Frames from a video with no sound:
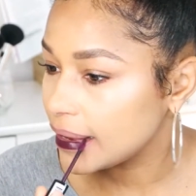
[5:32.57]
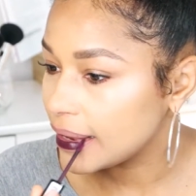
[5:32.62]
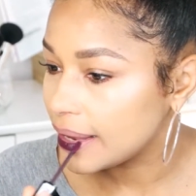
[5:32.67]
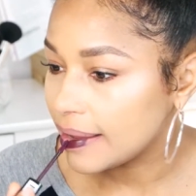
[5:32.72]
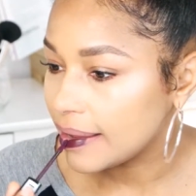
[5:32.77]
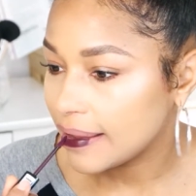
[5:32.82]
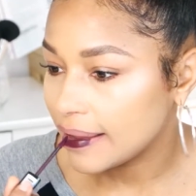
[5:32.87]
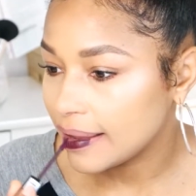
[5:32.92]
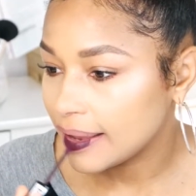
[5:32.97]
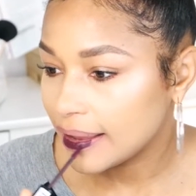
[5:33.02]

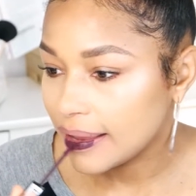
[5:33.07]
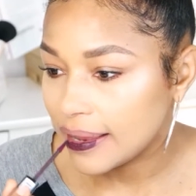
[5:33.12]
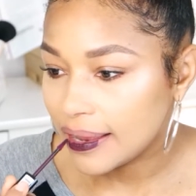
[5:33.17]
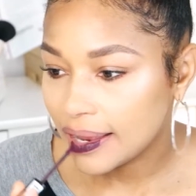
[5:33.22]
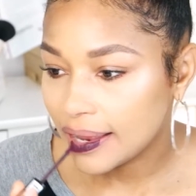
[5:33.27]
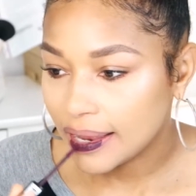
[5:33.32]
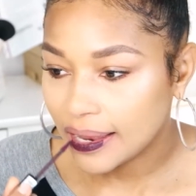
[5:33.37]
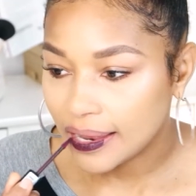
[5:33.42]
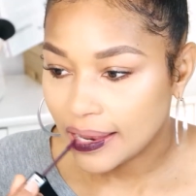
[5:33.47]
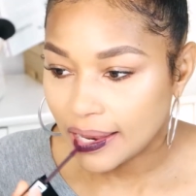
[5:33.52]

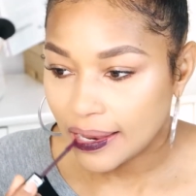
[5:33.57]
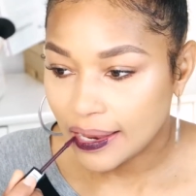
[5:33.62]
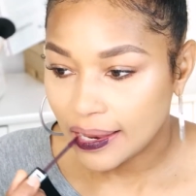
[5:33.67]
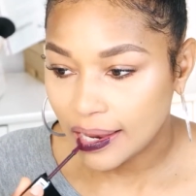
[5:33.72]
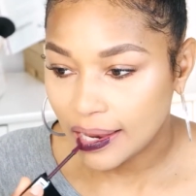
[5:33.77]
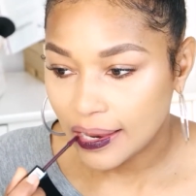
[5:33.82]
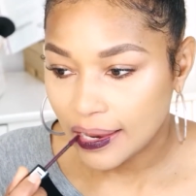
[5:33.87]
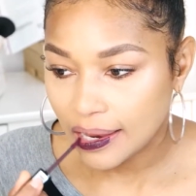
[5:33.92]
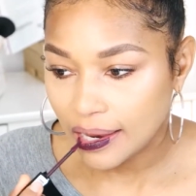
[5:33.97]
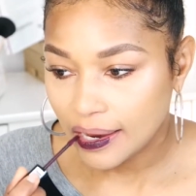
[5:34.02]

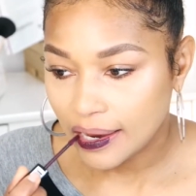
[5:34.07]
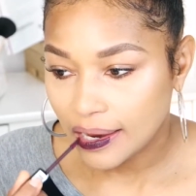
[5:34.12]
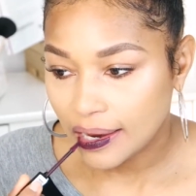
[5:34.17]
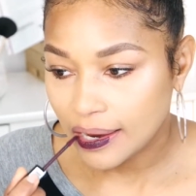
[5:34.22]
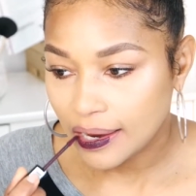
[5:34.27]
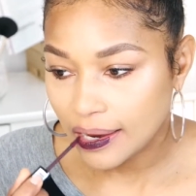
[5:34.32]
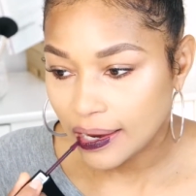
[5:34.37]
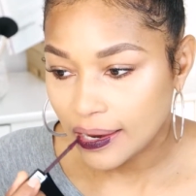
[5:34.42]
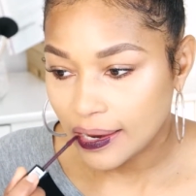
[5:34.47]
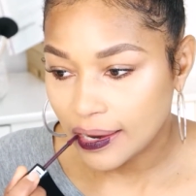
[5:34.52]

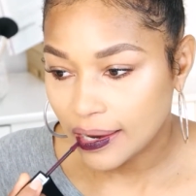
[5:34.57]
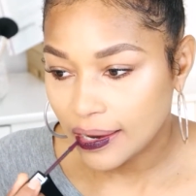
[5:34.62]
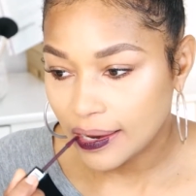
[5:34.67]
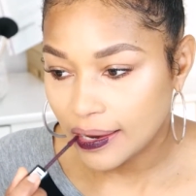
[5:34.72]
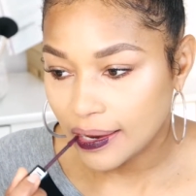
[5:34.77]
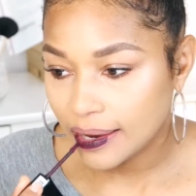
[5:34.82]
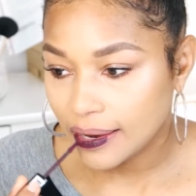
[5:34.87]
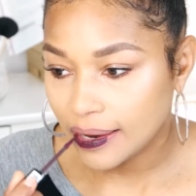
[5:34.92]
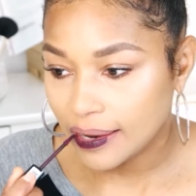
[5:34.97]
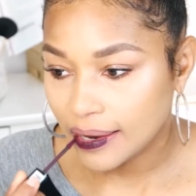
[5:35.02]

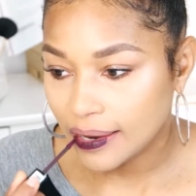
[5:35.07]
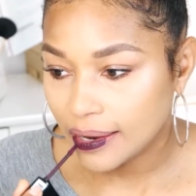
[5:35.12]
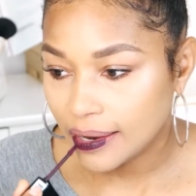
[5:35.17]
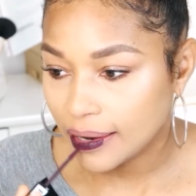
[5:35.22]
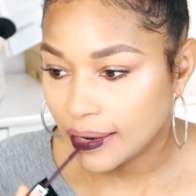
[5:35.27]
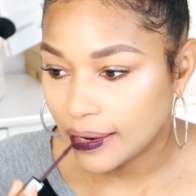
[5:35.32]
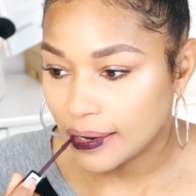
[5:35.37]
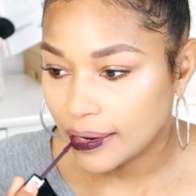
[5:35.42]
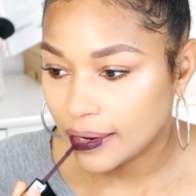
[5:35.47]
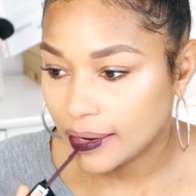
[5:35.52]

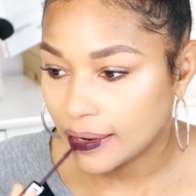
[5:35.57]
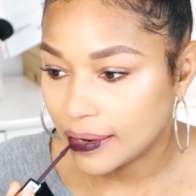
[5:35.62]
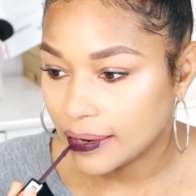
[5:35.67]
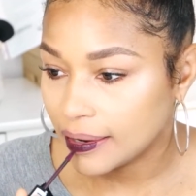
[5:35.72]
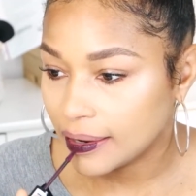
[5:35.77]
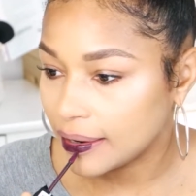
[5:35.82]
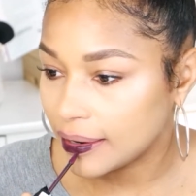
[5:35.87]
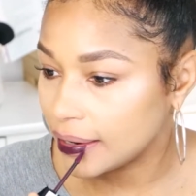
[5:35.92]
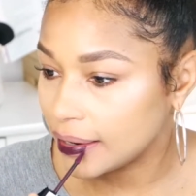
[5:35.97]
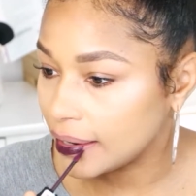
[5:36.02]

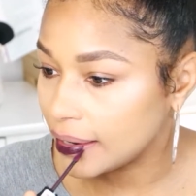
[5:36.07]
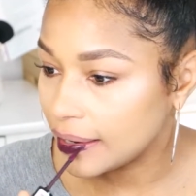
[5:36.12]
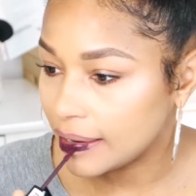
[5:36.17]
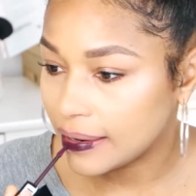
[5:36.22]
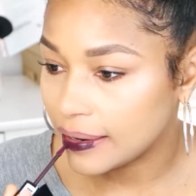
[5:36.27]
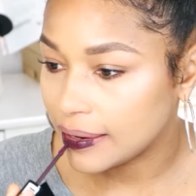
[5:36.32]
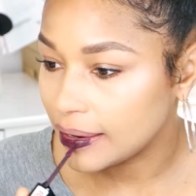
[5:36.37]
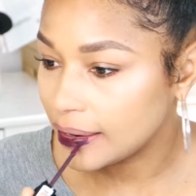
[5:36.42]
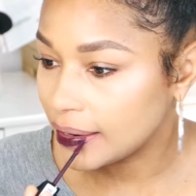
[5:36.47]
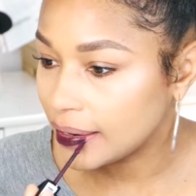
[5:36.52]

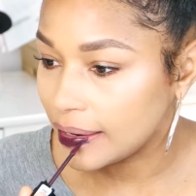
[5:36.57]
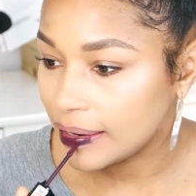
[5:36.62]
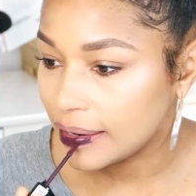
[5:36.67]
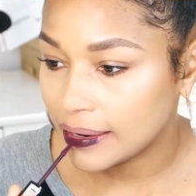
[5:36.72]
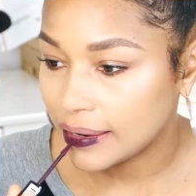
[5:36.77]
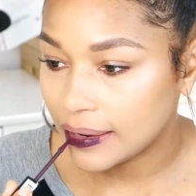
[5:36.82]
Nothing is said.